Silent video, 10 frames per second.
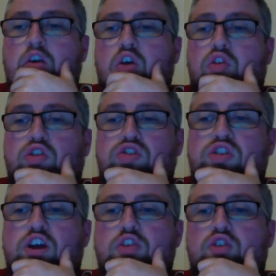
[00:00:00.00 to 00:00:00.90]
thoughts
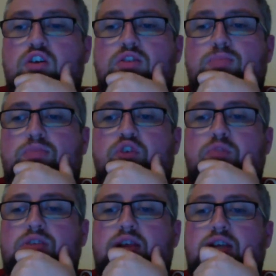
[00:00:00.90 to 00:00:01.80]
on Dan Hooker's
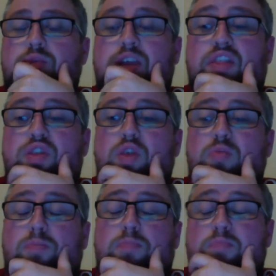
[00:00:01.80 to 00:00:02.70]
performance last week? I thought it was
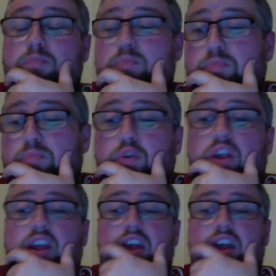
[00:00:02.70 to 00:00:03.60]

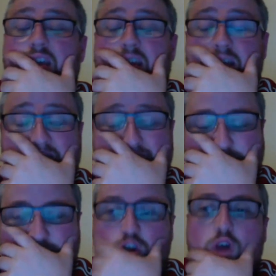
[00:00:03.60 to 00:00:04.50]
pretty
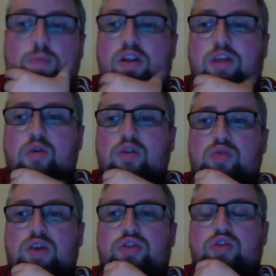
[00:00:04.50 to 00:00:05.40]
phenomenal, to be honest with
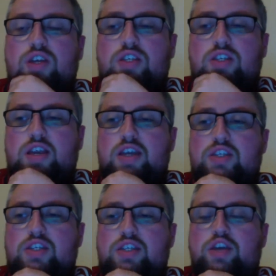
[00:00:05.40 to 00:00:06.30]
you. I thought he's
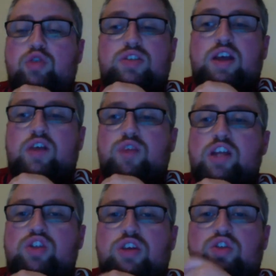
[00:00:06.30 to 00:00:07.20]
used that range
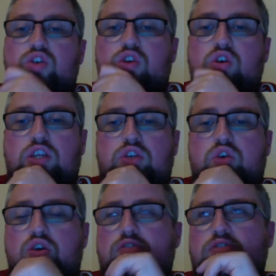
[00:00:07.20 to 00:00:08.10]
that he's got. He's
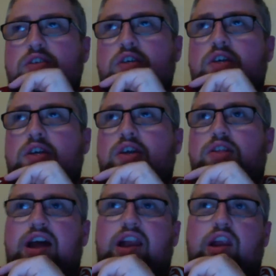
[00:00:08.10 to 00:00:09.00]
got
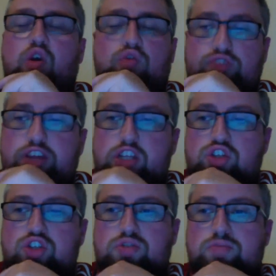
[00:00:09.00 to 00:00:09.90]
that long
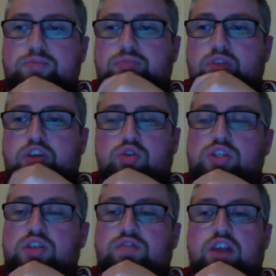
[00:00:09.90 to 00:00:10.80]
reach. Used
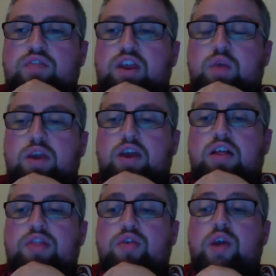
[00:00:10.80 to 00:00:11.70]
it very well. I
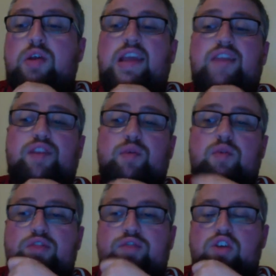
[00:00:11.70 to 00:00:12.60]
thought he definitely won
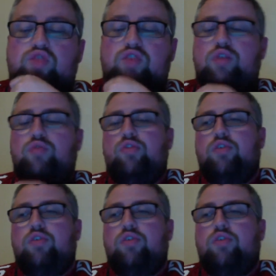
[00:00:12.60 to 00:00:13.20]
the first round.